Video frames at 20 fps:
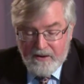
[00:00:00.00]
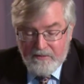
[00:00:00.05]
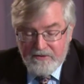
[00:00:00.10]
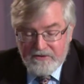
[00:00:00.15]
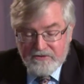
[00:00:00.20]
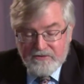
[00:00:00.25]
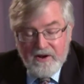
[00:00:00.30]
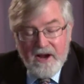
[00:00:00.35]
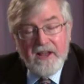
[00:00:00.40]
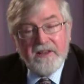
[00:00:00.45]
that
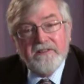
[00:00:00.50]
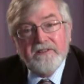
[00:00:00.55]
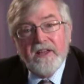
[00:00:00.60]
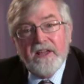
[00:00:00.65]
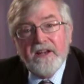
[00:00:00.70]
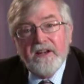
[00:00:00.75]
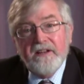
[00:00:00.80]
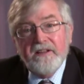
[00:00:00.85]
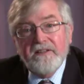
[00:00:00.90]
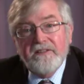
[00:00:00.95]
was
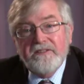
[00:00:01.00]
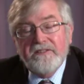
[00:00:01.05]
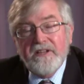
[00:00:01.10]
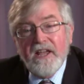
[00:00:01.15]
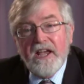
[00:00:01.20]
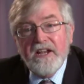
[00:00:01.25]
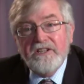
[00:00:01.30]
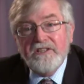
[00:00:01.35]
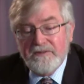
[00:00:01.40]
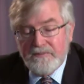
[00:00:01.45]
translated in
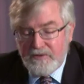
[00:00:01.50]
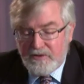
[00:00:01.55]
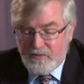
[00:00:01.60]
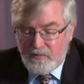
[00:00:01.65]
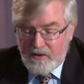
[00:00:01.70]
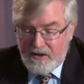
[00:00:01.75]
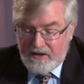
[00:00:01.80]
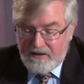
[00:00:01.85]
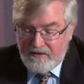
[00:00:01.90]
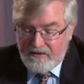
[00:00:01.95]
stages
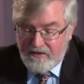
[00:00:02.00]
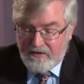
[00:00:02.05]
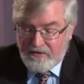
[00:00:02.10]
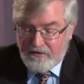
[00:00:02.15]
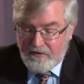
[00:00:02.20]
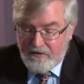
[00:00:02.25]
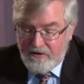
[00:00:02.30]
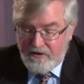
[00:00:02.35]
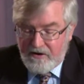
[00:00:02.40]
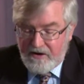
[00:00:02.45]
between the
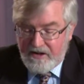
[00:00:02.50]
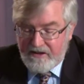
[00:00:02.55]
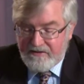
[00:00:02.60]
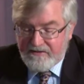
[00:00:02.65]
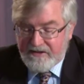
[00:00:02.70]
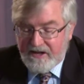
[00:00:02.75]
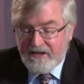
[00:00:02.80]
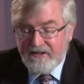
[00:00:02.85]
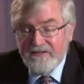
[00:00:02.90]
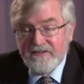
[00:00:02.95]
3rd
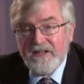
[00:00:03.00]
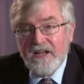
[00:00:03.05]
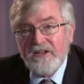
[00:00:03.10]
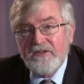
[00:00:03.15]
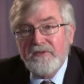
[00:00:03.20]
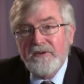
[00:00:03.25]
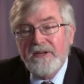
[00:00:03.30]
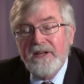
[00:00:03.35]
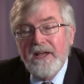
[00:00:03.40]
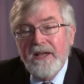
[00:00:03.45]
and 2nd
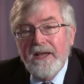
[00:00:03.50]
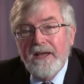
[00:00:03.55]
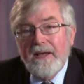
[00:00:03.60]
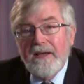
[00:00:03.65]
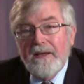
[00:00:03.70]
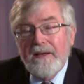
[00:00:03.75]
century